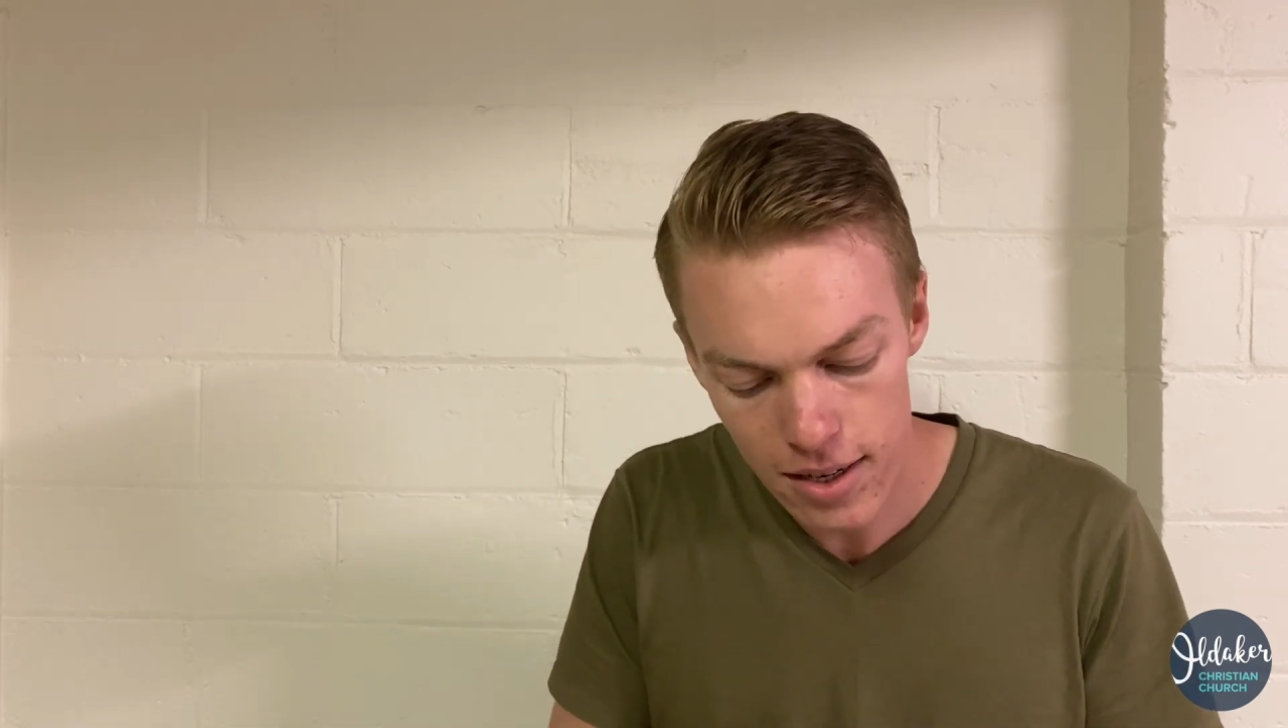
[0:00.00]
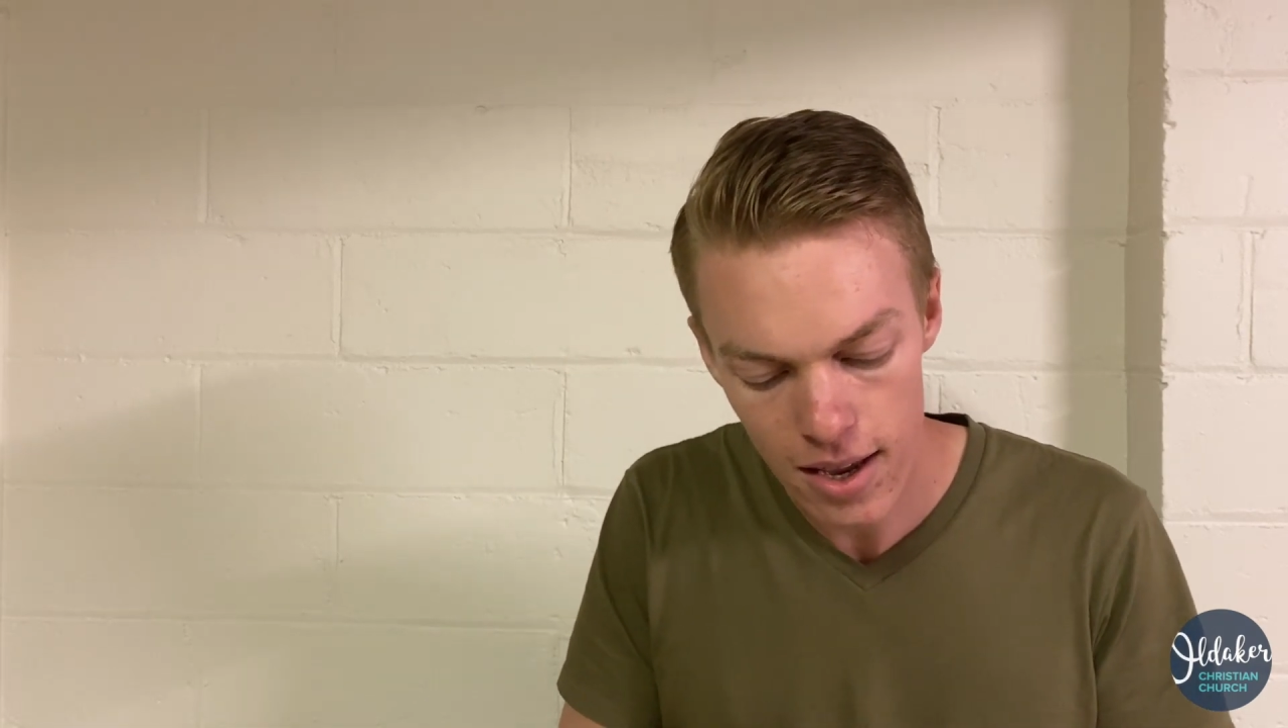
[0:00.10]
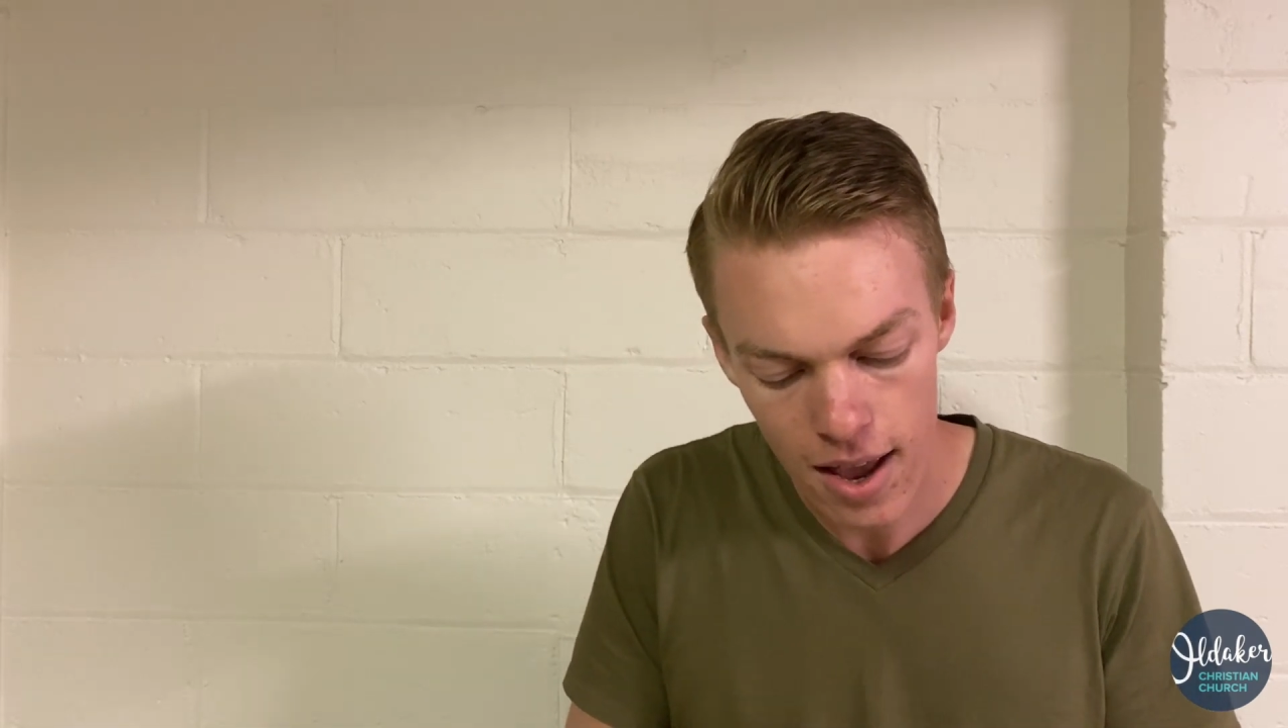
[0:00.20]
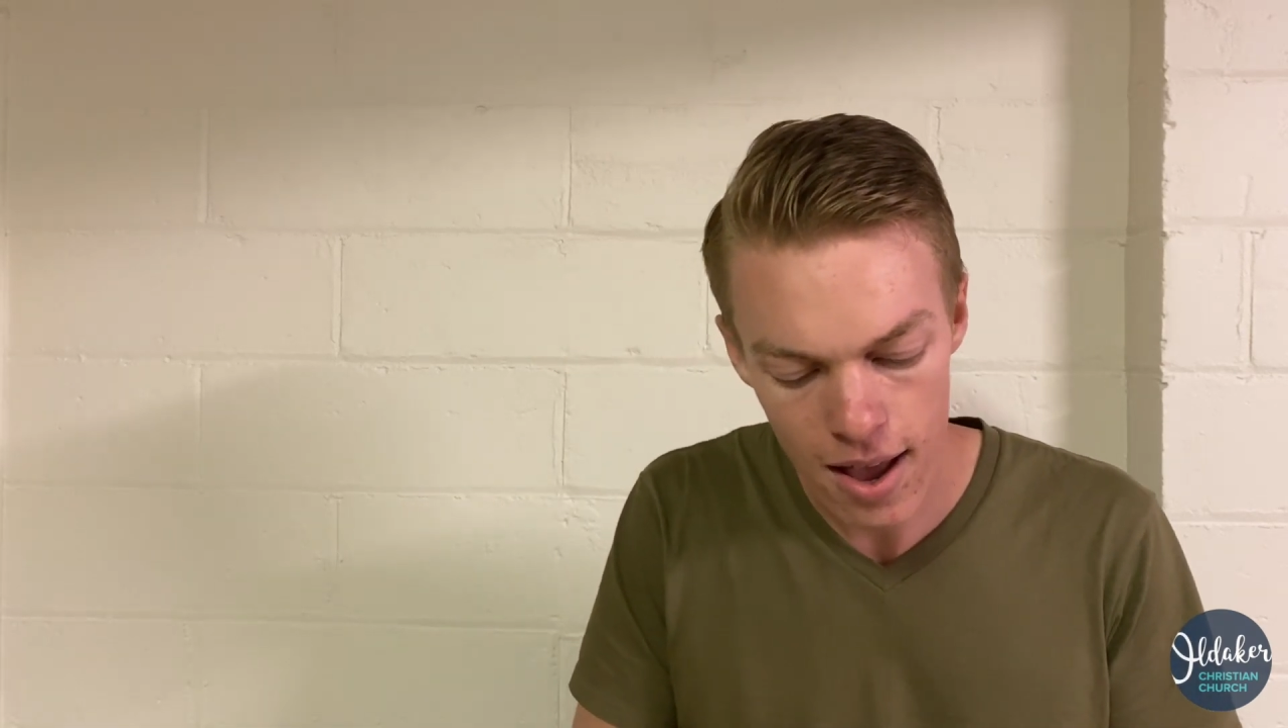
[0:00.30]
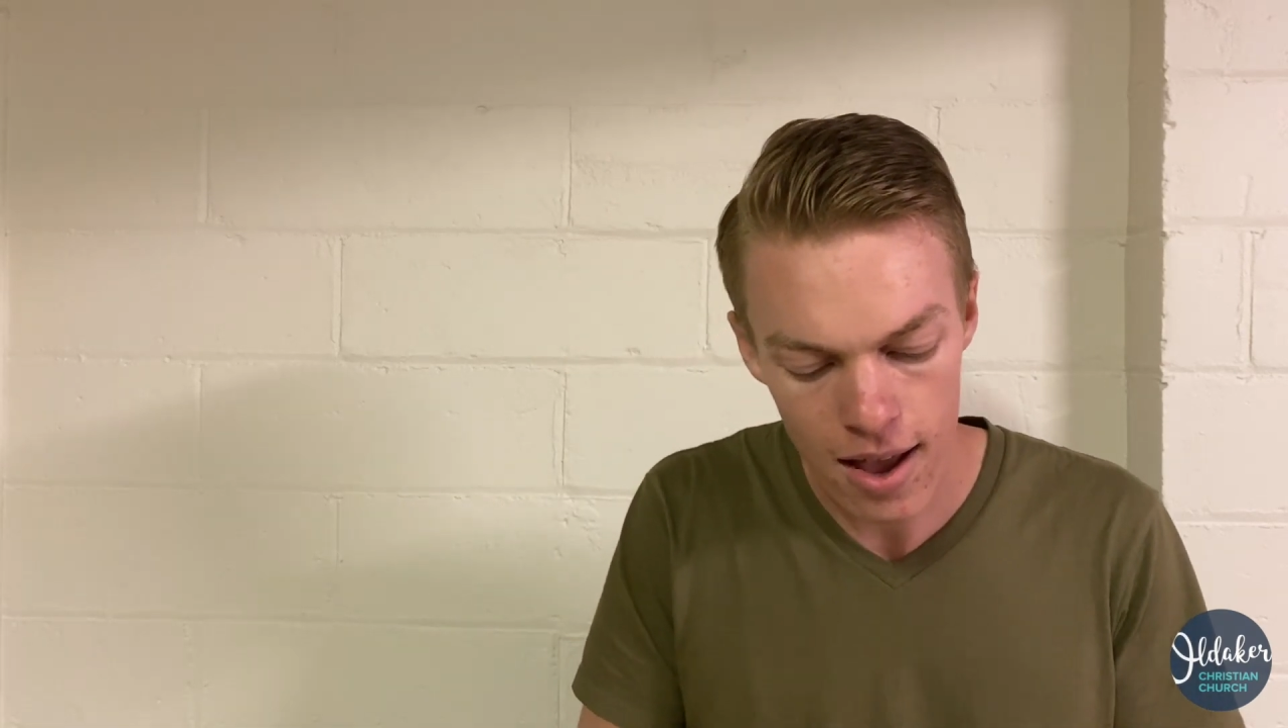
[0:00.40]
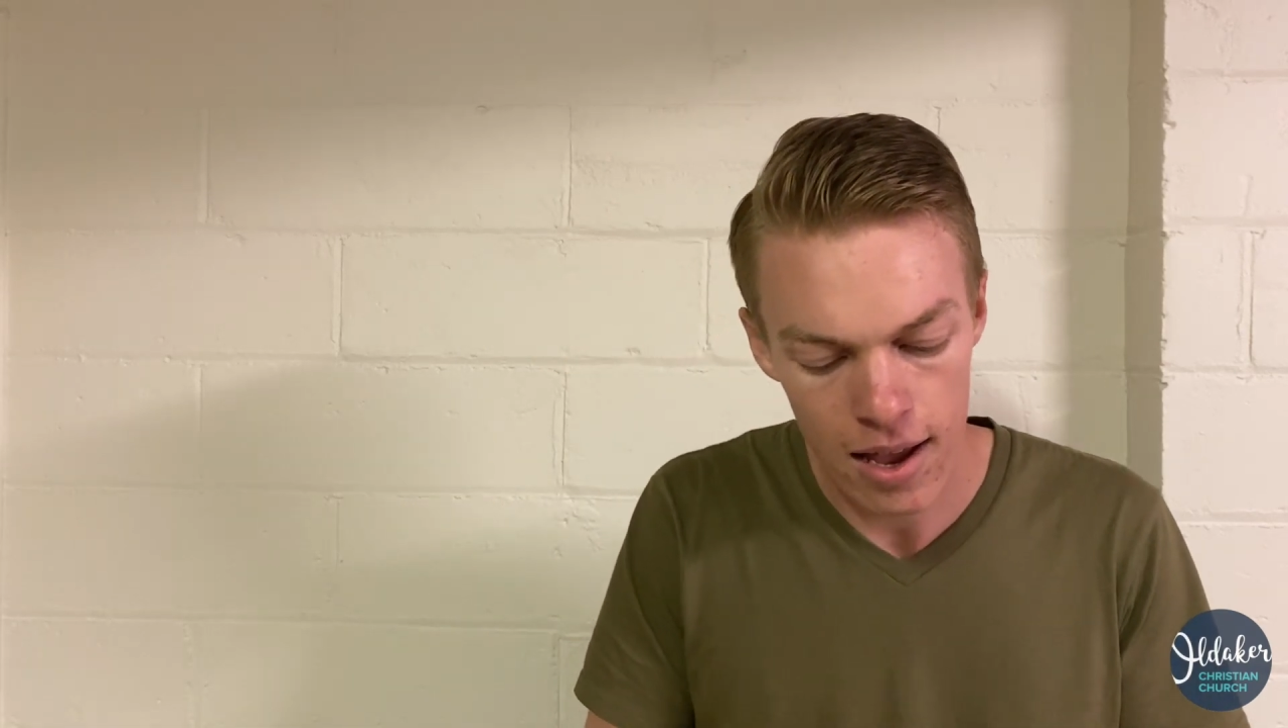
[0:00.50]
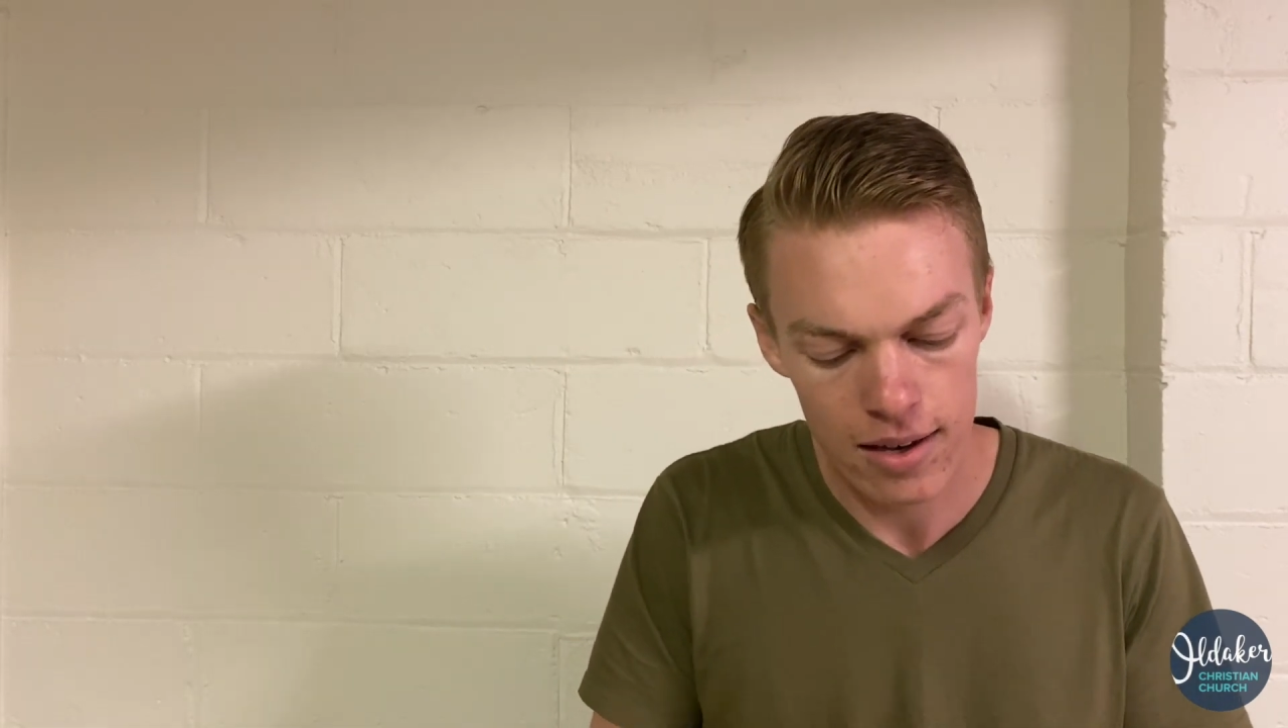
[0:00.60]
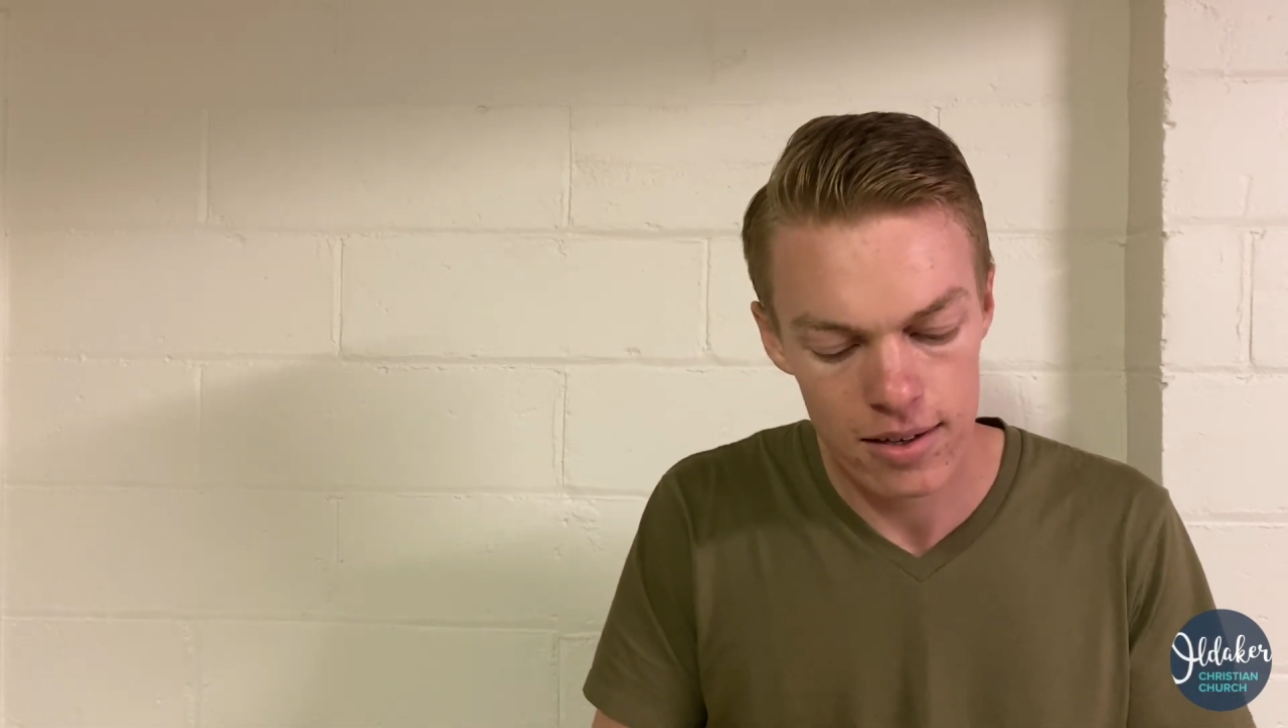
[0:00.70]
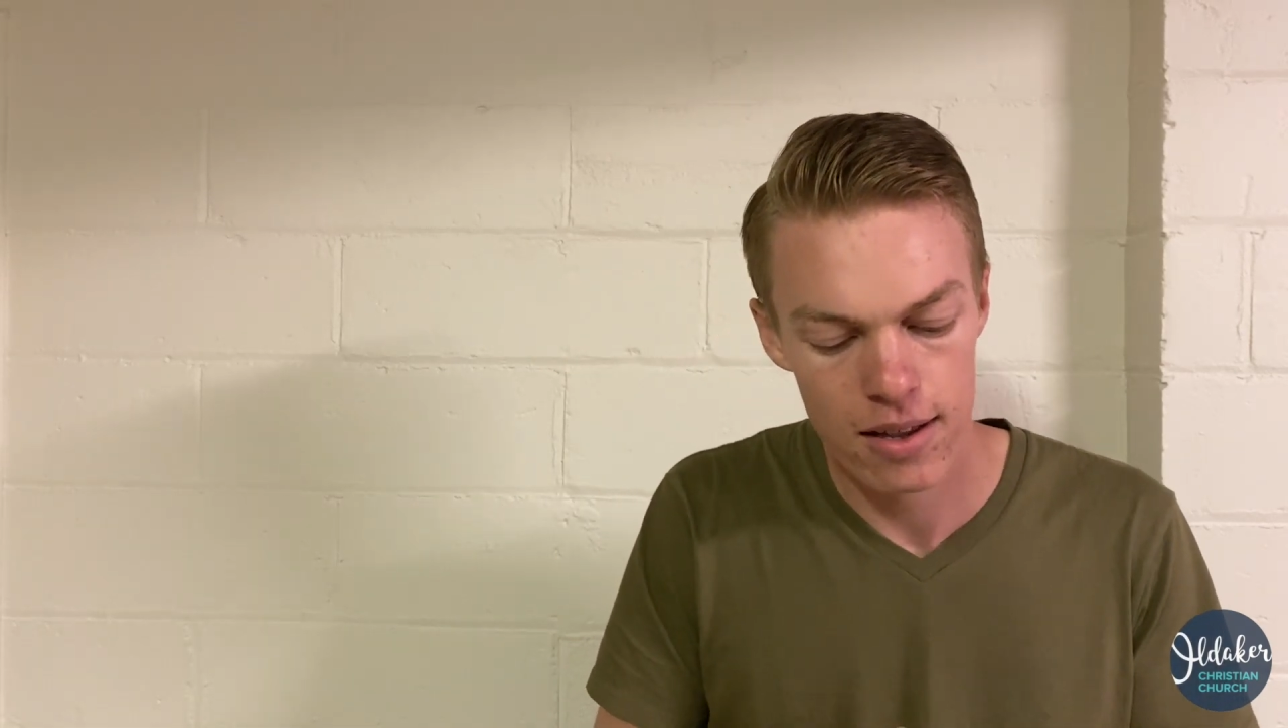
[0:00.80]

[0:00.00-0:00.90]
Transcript: heart